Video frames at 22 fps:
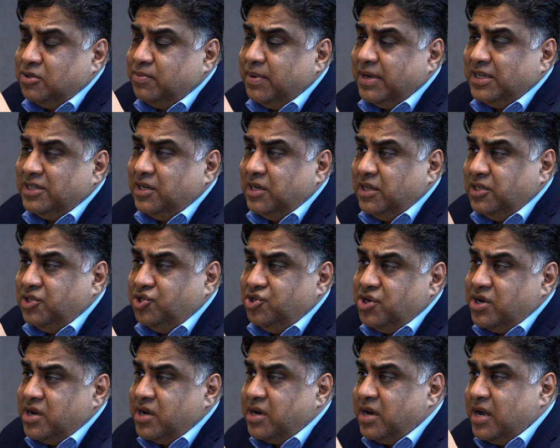especially
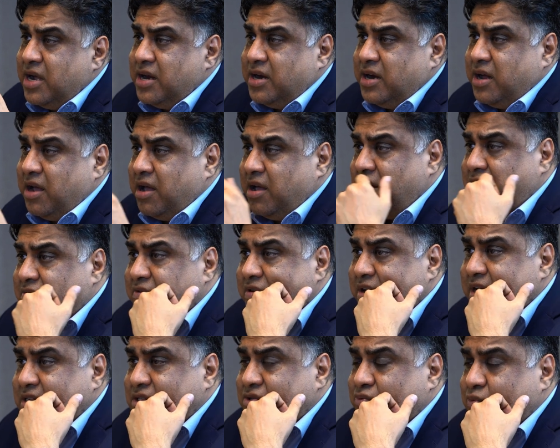GRI and
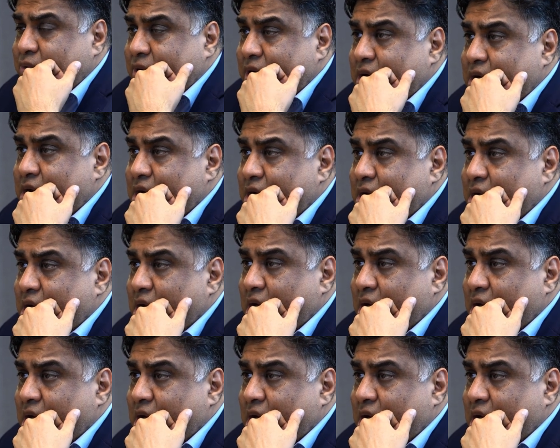IFRS 1.